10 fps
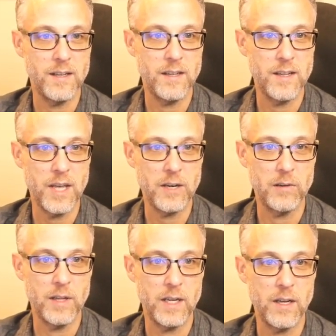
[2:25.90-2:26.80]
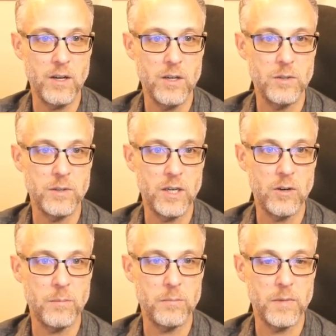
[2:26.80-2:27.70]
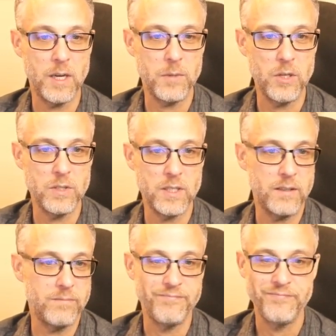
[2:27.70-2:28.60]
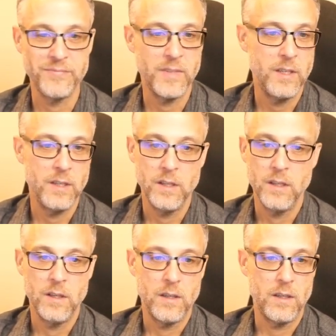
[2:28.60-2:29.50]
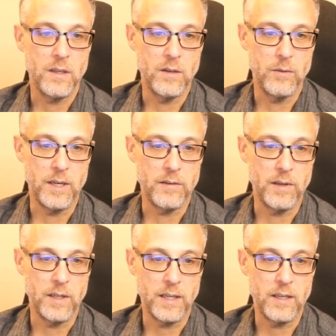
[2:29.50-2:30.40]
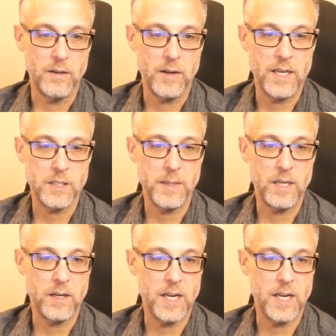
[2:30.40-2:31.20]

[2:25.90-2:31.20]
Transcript: that are like, oh, I'm using, whatever, like, ASP.NET